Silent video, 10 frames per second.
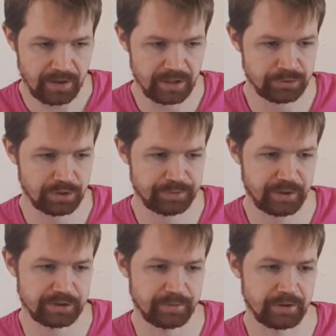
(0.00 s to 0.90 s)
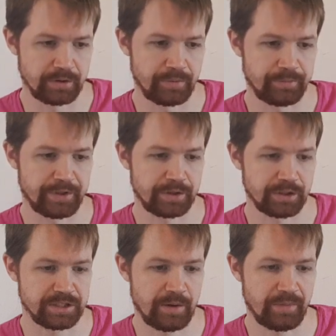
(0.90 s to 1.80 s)
This was possible
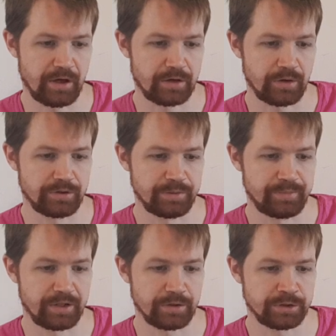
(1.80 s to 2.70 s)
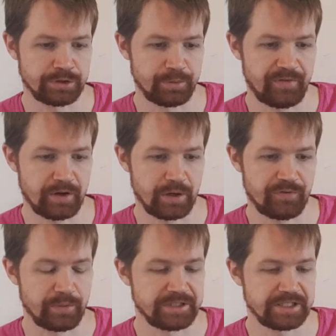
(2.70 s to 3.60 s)
because Amberg only belonged to Bavaria
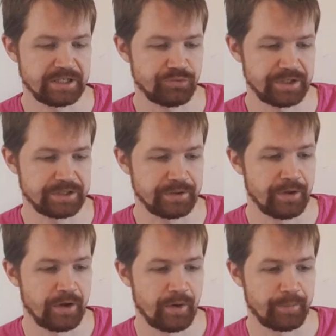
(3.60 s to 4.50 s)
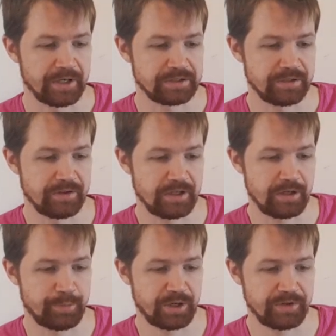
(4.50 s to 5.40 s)
from 1620 but
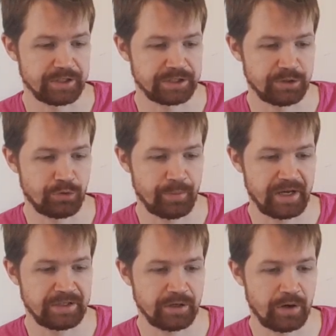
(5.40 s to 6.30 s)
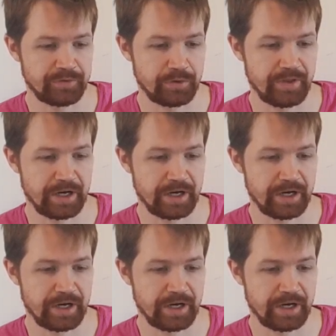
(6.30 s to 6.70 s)
the privilege remained after